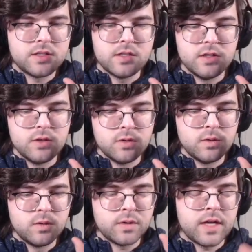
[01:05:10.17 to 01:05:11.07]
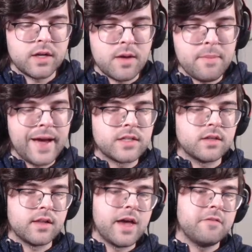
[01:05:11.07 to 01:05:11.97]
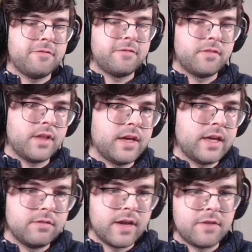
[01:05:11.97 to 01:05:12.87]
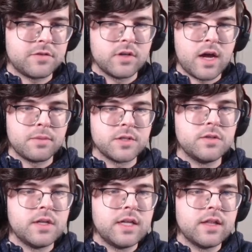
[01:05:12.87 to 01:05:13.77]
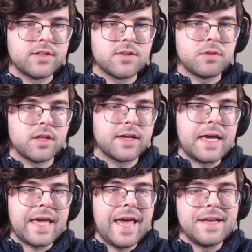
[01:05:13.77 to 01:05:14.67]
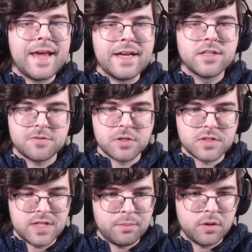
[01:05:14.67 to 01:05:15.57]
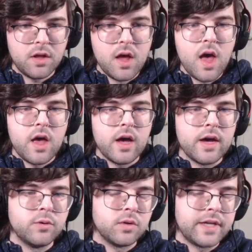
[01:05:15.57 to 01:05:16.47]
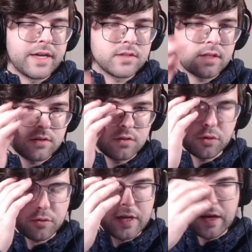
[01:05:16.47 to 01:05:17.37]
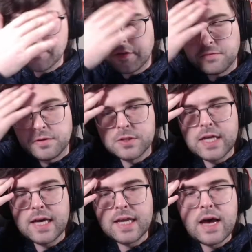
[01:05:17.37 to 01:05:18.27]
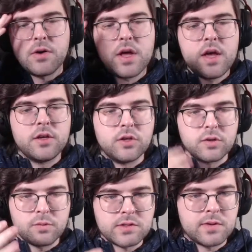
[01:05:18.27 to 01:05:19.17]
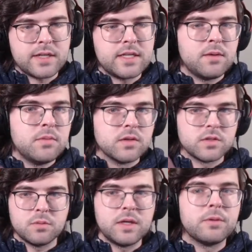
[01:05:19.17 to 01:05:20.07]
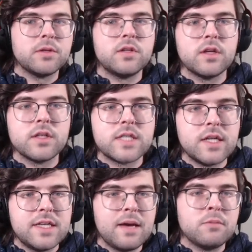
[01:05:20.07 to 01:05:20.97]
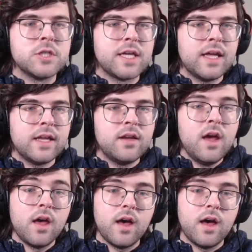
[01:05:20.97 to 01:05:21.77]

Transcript: to kind of come back to life, like even after an opportunity, like something like a Kane Haste, for example, who only has like 2 or 3 health. If he was taken out, you can resurrect him. He'll still be able to deal a ton of damage again.